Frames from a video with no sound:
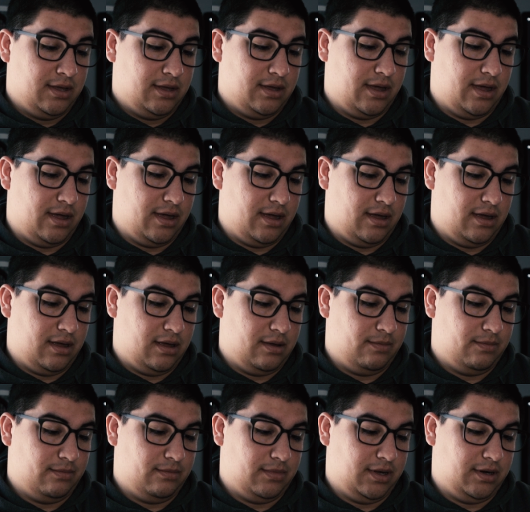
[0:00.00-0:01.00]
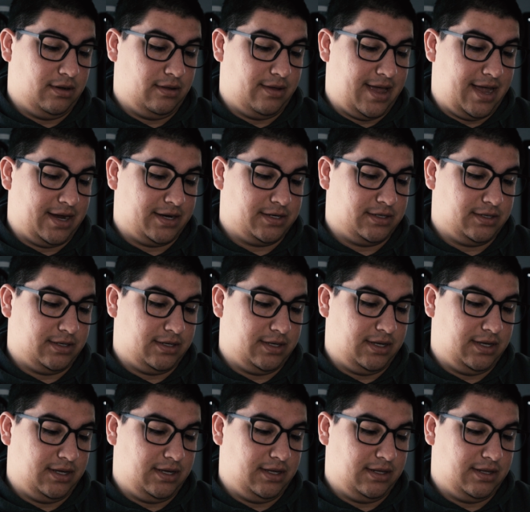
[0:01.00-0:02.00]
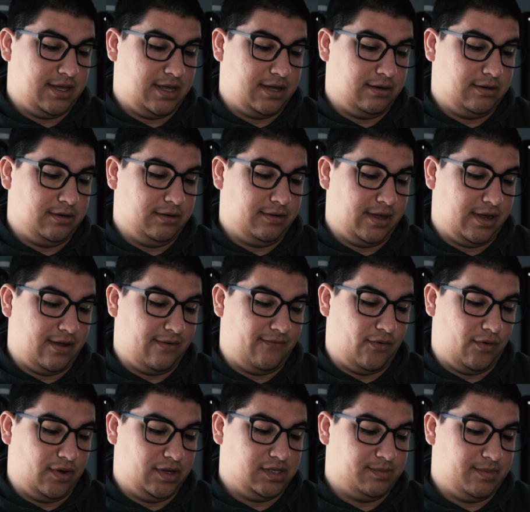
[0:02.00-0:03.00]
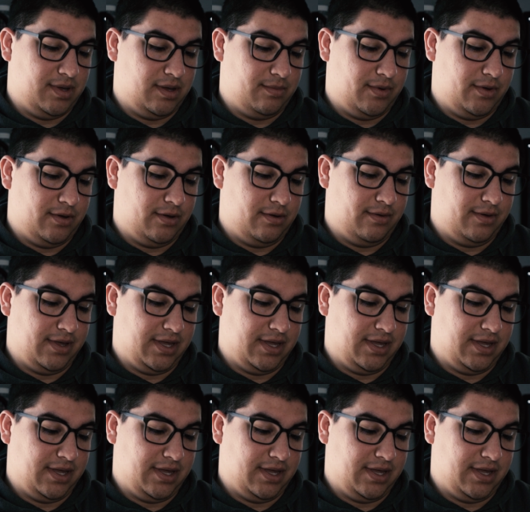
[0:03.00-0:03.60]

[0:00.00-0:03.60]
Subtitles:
It'll actually let you do like a voice memo.